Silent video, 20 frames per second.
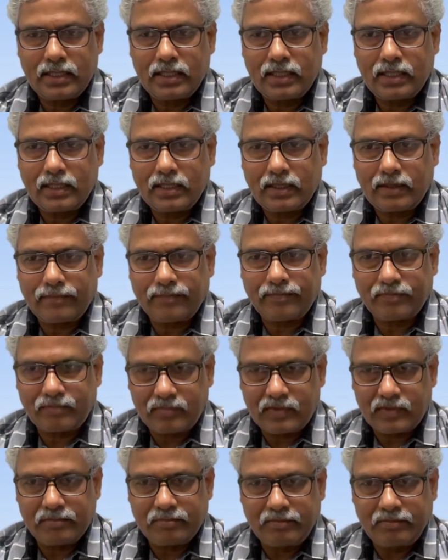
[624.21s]

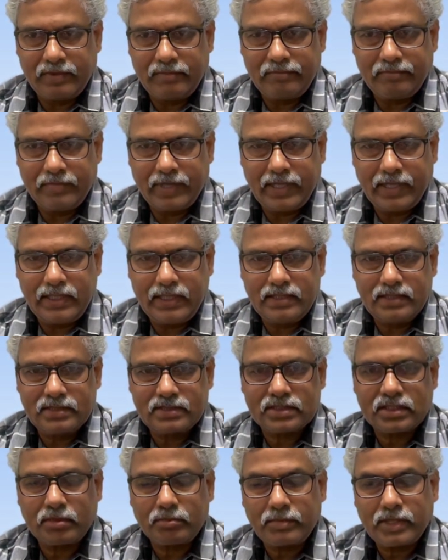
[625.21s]
main
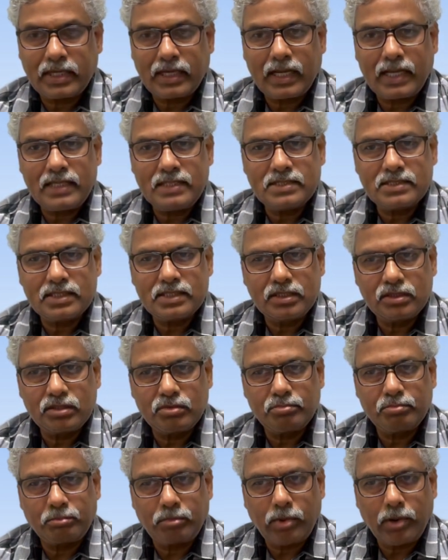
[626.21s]
summarized into
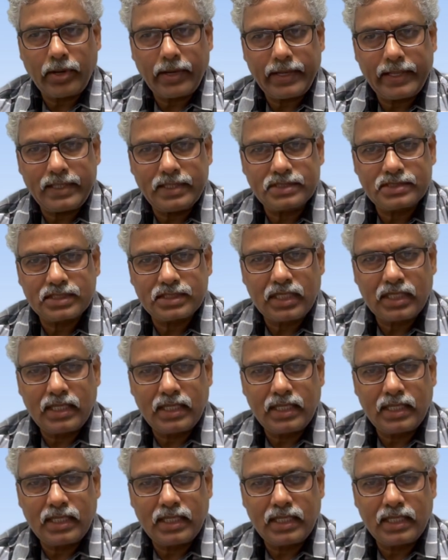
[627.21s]
points,